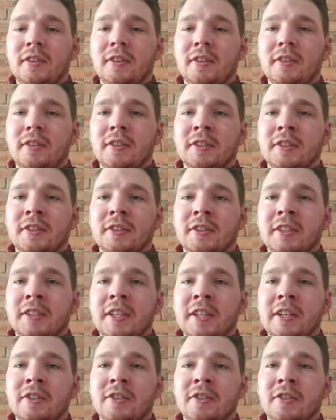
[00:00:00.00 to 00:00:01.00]

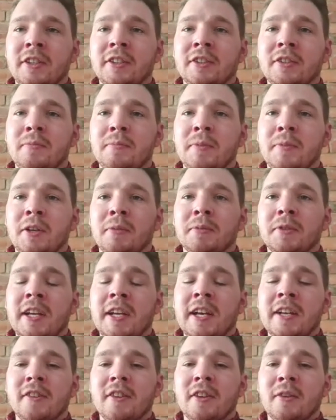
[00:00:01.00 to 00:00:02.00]
Essentially, somebody upstairs that they
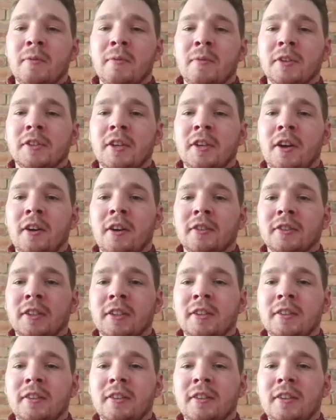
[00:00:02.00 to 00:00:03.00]
want to talk to.
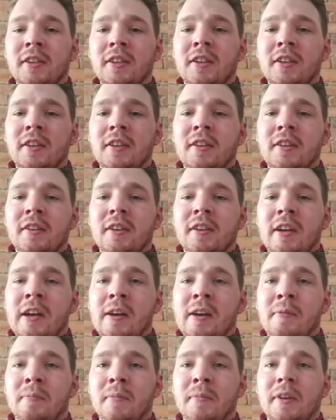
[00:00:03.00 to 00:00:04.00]

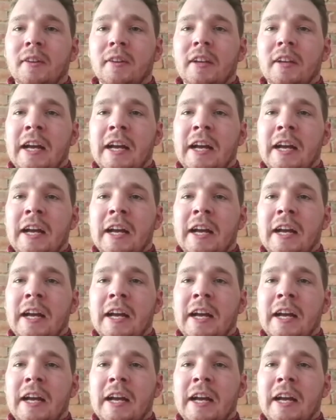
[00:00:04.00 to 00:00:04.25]
Um, are you